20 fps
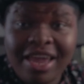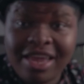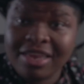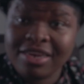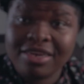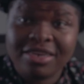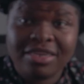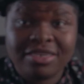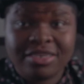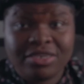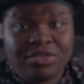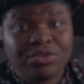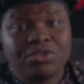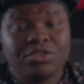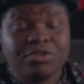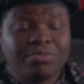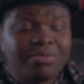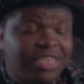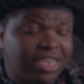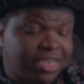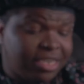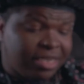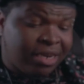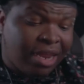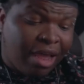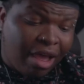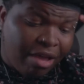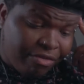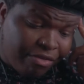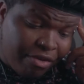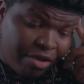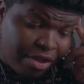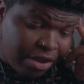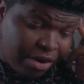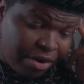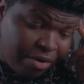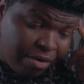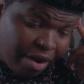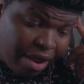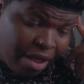ain't. These YouTubers is not fucking
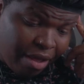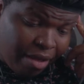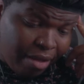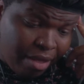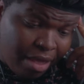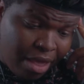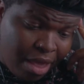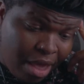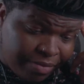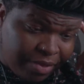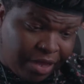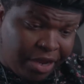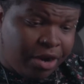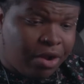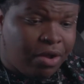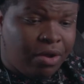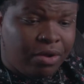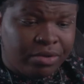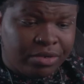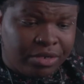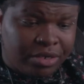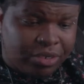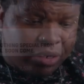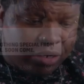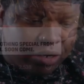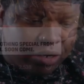around. And here goes